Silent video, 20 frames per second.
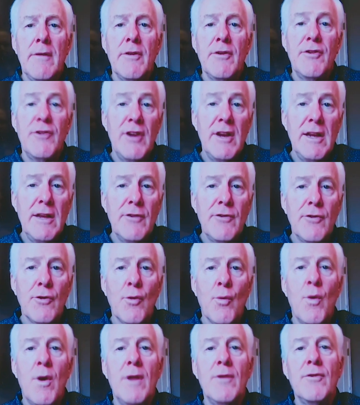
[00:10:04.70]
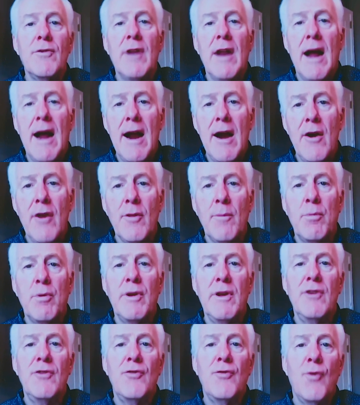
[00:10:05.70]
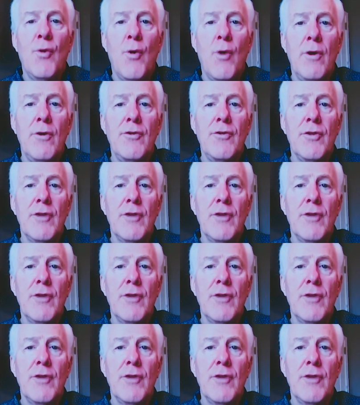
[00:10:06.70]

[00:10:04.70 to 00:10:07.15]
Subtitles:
cities are the ones that hire the police force. The